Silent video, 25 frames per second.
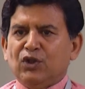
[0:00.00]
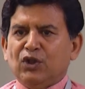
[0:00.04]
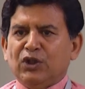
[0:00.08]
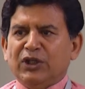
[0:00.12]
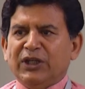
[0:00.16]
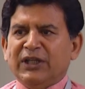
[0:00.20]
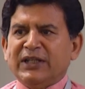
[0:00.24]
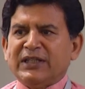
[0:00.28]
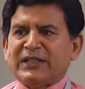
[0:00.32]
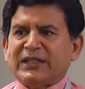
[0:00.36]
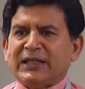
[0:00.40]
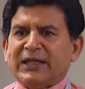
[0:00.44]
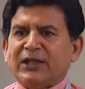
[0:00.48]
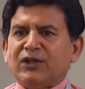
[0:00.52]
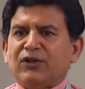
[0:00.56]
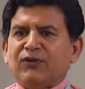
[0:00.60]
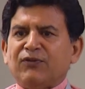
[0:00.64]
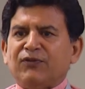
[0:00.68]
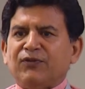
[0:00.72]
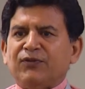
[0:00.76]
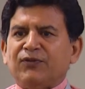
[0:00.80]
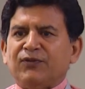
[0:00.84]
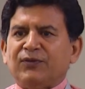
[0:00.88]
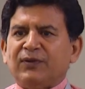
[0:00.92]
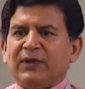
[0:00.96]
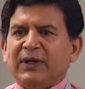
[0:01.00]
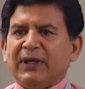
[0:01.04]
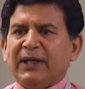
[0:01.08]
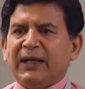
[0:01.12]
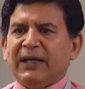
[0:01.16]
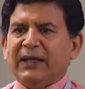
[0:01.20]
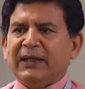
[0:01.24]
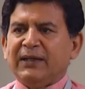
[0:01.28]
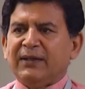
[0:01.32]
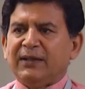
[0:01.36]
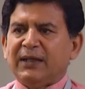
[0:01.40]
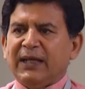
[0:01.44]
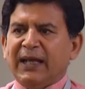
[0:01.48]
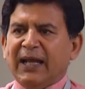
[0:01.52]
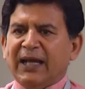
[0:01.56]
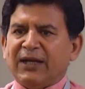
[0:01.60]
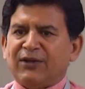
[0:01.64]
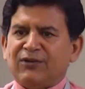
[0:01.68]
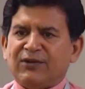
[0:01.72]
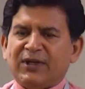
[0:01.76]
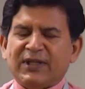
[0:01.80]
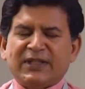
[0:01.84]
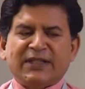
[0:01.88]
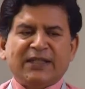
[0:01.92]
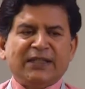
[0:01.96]
instead of
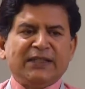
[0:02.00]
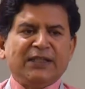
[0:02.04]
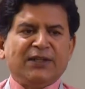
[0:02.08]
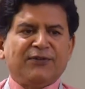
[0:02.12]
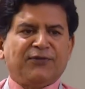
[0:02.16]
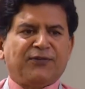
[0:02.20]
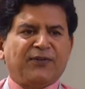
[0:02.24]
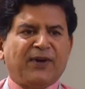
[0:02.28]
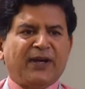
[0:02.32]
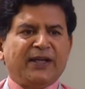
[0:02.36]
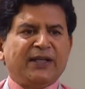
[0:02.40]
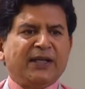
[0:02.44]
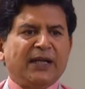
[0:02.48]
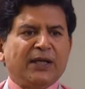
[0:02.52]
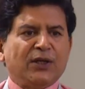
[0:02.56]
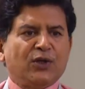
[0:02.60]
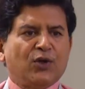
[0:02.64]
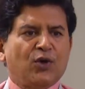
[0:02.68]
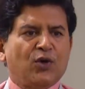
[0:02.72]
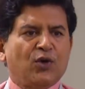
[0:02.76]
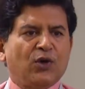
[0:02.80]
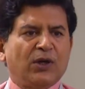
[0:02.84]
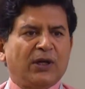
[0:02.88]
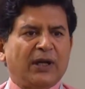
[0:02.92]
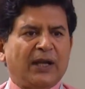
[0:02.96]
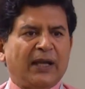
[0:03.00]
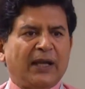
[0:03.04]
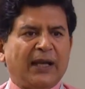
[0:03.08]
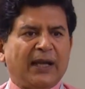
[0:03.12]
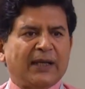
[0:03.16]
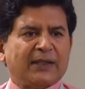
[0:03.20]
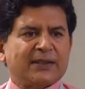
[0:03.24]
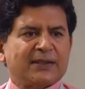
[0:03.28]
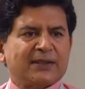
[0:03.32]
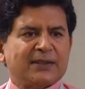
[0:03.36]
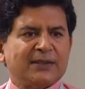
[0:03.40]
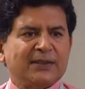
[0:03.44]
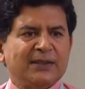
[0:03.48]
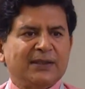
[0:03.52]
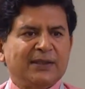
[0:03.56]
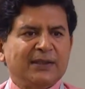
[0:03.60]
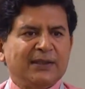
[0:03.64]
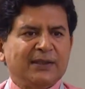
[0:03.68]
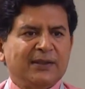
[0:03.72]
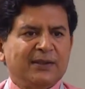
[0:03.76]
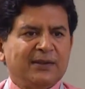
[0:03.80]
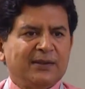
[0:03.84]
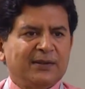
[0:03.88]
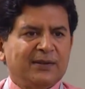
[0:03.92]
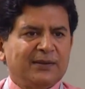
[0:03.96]
addressing the final goal at
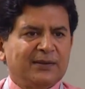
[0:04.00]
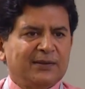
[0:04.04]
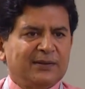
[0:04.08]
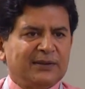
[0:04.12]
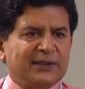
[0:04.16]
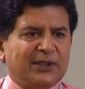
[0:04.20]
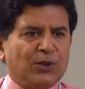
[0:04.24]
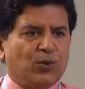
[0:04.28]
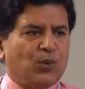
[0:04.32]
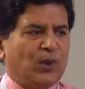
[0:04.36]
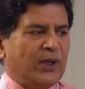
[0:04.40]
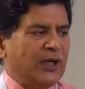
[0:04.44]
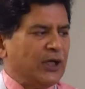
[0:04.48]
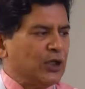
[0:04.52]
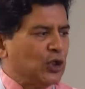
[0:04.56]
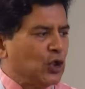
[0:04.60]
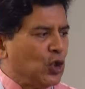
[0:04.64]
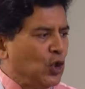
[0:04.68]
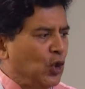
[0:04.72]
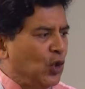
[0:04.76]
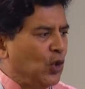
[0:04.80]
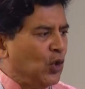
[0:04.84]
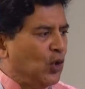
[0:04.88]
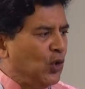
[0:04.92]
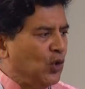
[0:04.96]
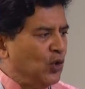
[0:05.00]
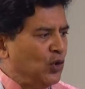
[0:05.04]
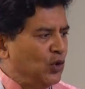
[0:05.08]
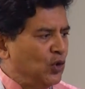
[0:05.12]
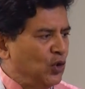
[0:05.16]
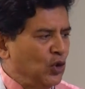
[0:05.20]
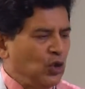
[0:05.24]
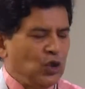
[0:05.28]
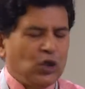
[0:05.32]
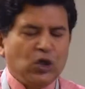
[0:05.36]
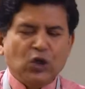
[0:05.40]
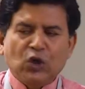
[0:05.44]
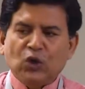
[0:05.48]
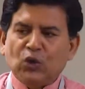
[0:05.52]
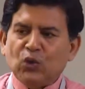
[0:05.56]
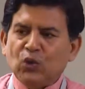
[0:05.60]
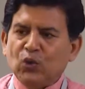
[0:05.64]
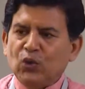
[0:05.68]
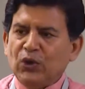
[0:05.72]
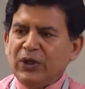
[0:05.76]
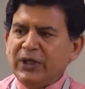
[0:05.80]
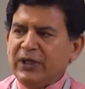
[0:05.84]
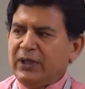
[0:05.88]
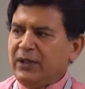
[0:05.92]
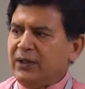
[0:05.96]
the word go,
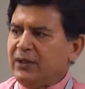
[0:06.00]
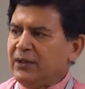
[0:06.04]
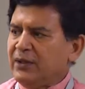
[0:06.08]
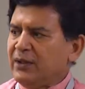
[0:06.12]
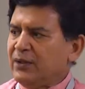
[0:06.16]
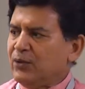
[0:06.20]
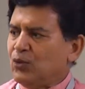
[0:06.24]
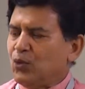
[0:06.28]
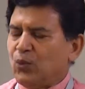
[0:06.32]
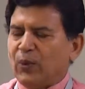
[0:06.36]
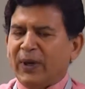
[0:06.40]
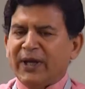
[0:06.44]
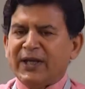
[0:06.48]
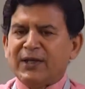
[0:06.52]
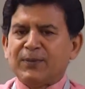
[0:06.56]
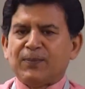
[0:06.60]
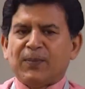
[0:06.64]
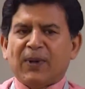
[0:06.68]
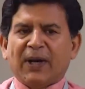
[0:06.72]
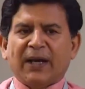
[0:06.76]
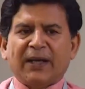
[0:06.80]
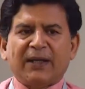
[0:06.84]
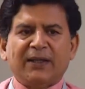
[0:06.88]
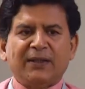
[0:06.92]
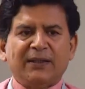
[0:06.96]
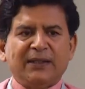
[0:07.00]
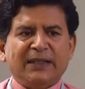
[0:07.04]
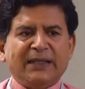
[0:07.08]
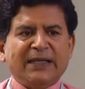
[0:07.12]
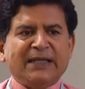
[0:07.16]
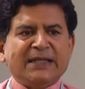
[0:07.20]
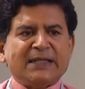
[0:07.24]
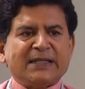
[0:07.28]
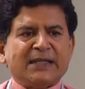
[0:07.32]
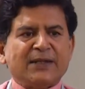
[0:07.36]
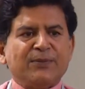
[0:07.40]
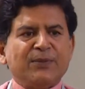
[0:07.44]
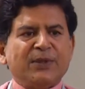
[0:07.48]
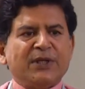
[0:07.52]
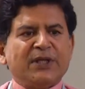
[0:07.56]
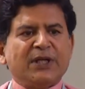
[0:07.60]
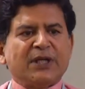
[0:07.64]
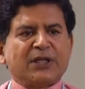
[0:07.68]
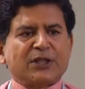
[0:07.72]
we went by intermediate